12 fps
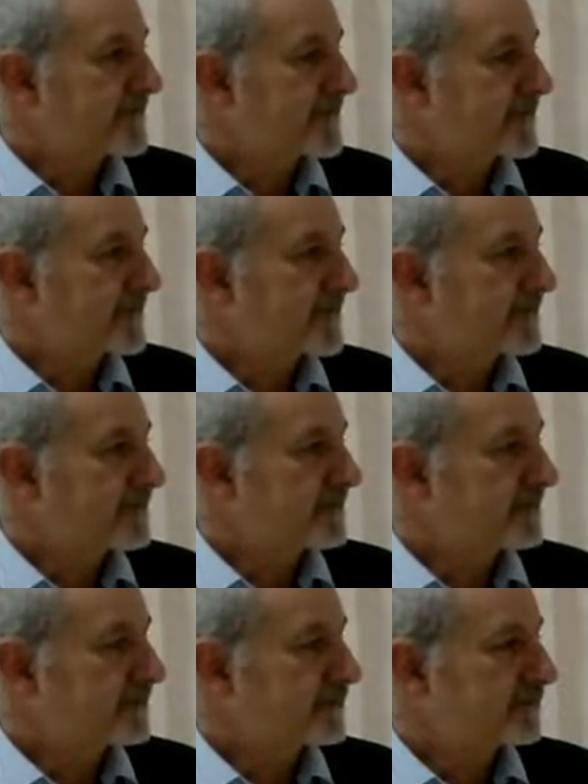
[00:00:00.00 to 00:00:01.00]

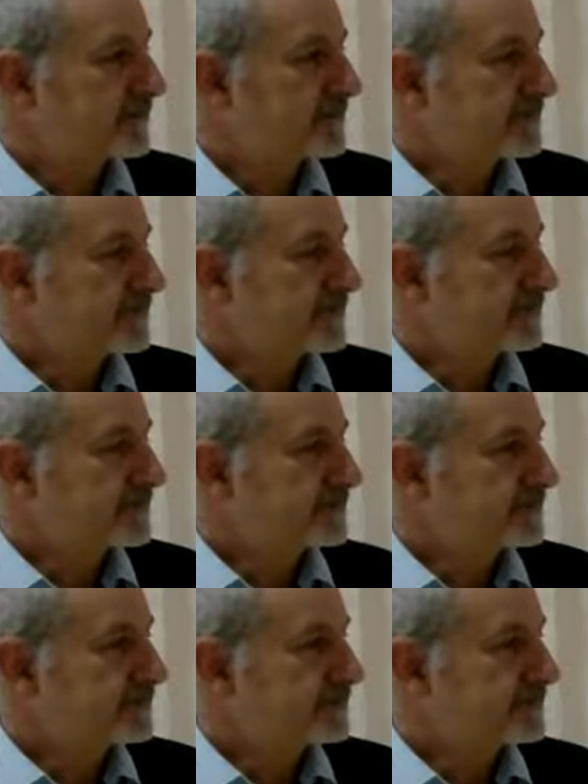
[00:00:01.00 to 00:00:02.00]

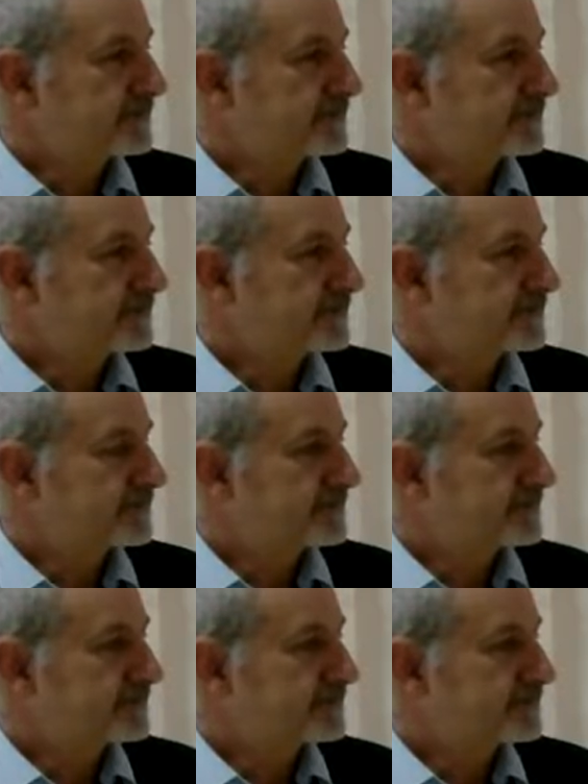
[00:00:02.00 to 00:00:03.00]

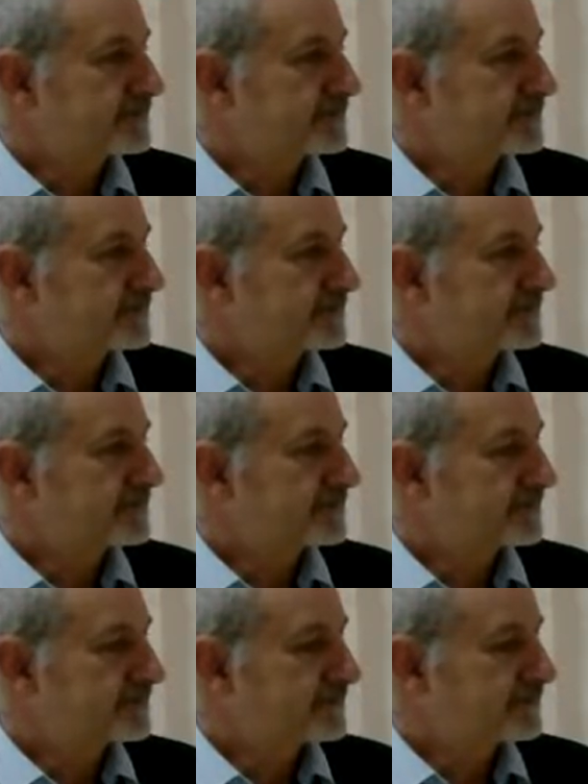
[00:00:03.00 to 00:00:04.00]

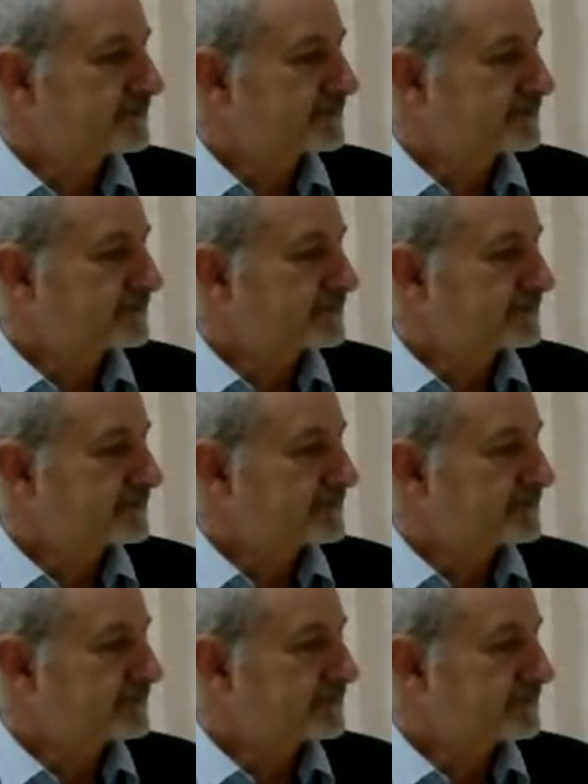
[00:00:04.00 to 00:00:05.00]

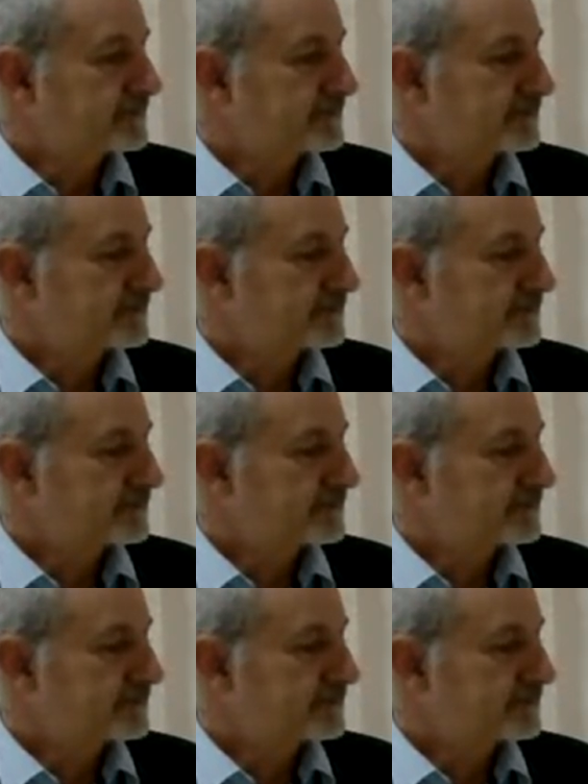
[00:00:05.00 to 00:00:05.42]
(silent)